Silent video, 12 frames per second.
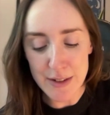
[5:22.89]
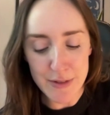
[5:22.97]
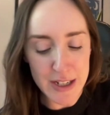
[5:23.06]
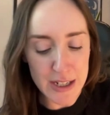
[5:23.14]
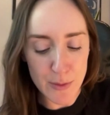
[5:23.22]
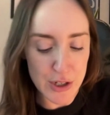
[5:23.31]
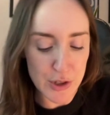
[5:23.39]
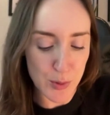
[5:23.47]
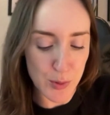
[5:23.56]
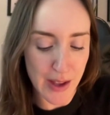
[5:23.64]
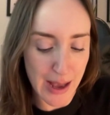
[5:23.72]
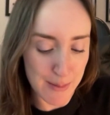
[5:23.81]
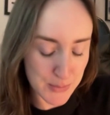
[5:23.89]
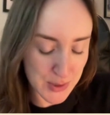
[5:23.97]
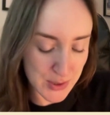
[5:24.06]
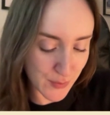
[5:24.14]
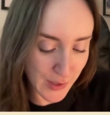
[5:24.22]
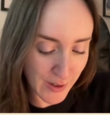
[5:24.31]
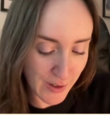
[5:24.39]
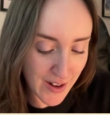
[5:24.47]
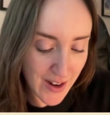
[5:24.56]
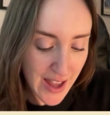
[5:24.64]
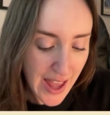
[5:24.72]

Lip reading: really rich with atmosphere.